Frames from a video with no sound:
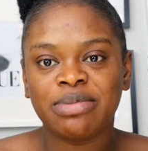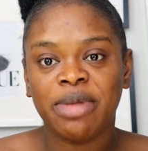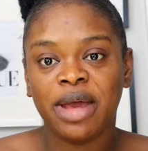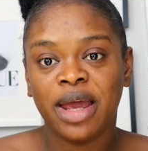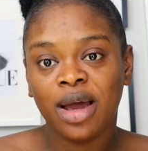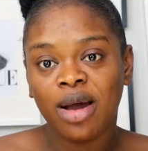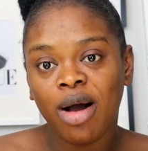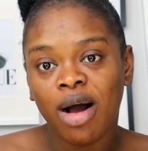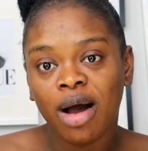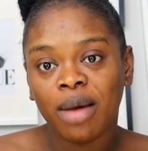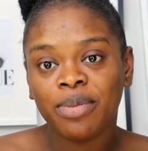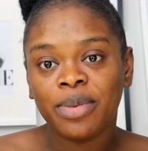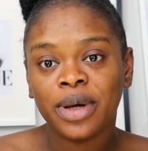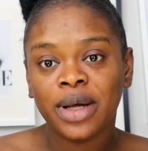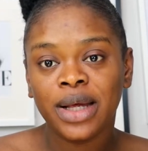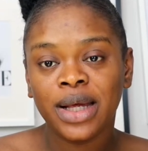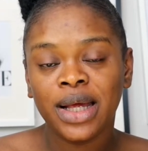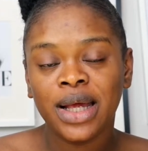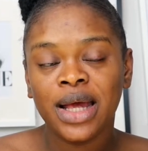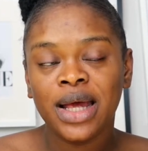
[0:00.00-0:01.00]
makeup,
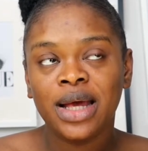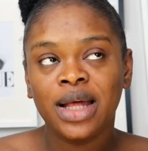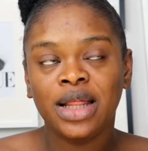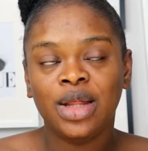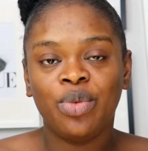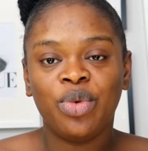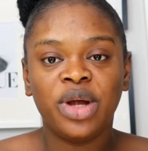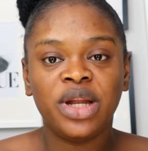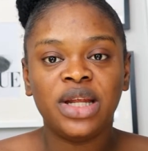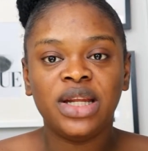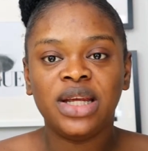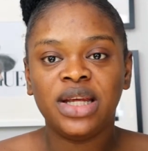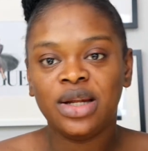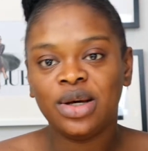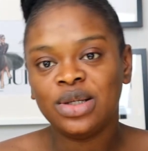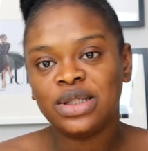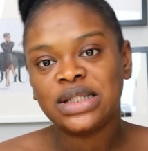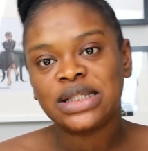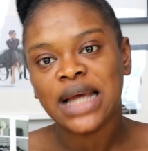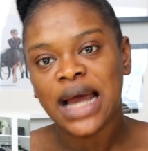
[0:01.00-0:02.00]
the one he did
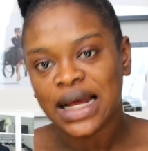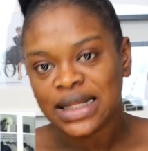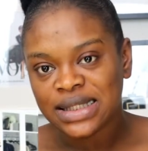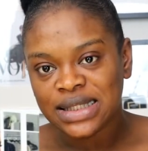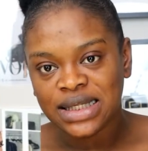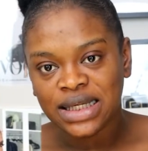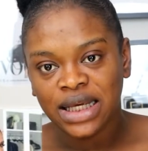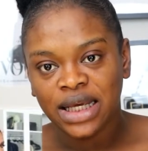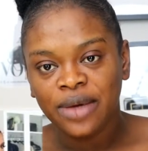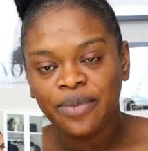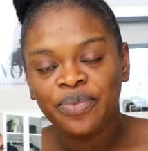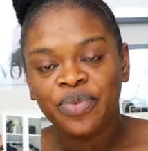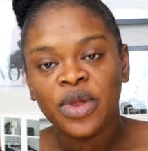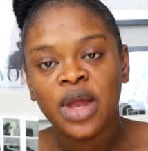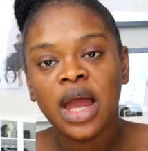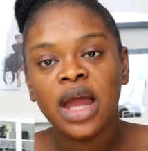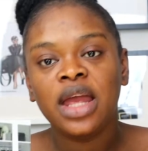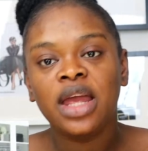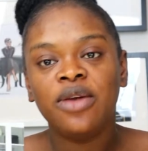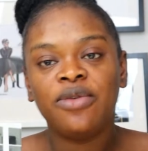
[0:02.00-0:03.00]
on Tati.
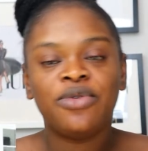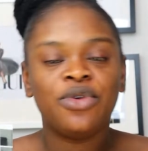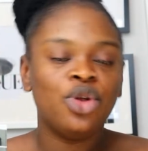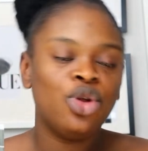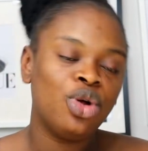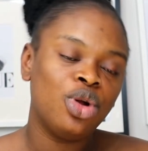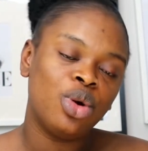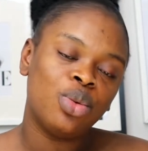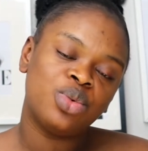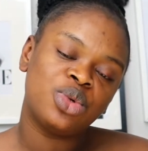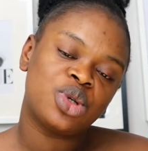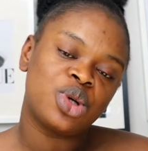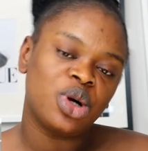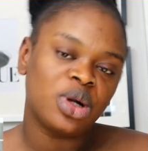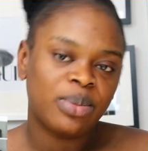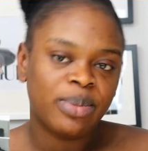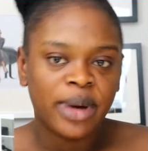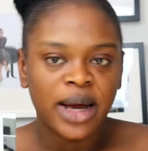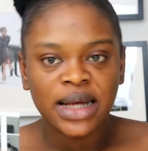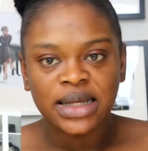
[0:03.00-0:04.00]
If you don't know who
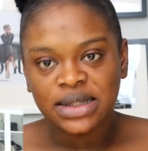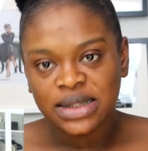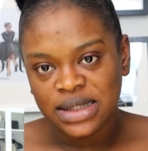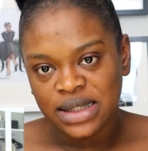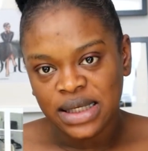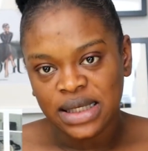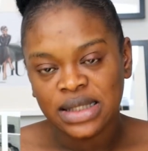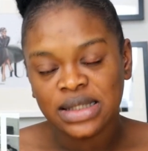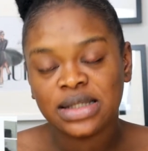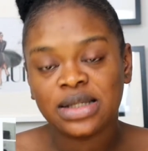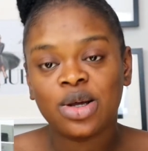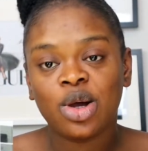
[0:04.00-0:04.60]
Scott Barnes is